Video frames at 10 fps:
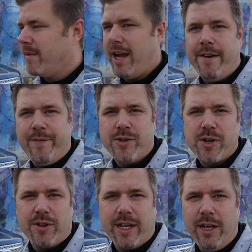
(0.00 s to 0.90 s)
And if you
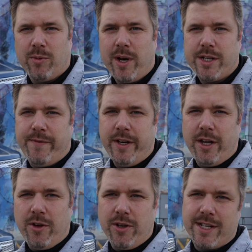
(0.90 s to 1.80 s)
saw the King Ranch
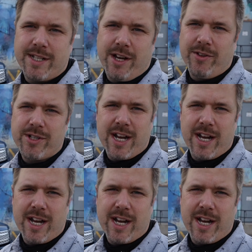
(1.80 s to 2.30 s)
video, you can tell there's